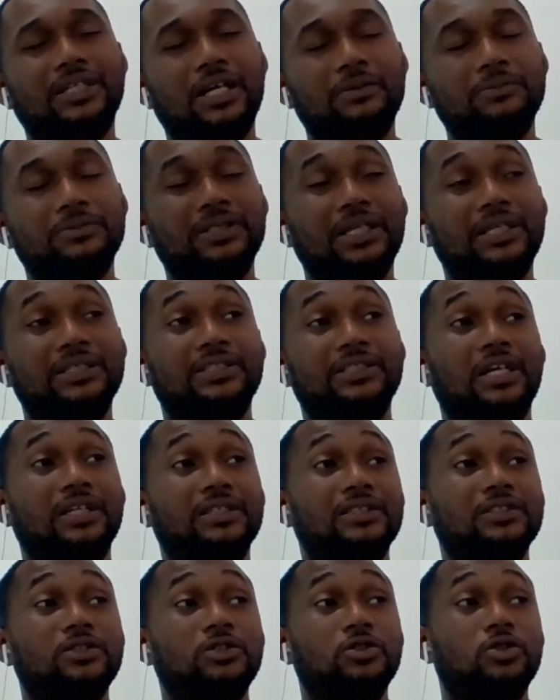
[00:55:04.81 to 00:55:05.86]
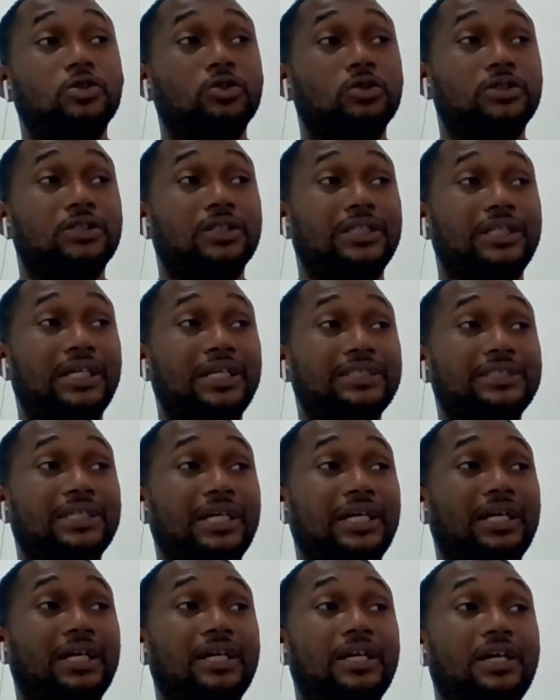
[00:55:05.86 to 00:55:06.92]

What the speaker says: comes and doesn't use the data